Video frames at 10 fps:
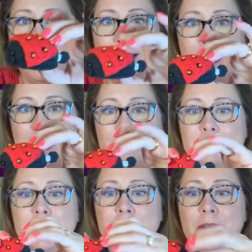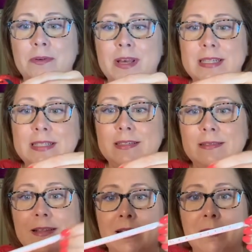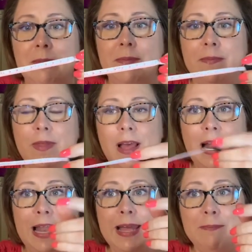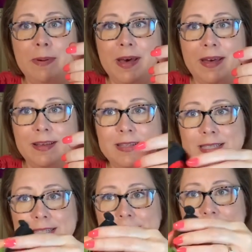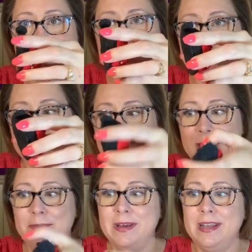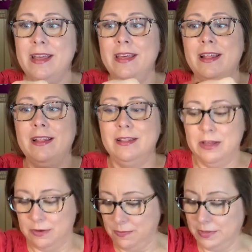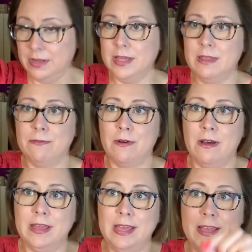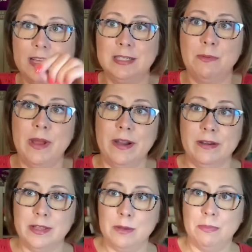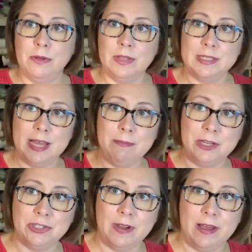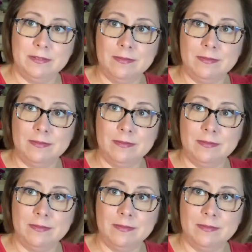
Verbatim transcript: Um, you know, cause I like bugs. So that one, look, look at the froggy. Guess where you pulled the tape measure out?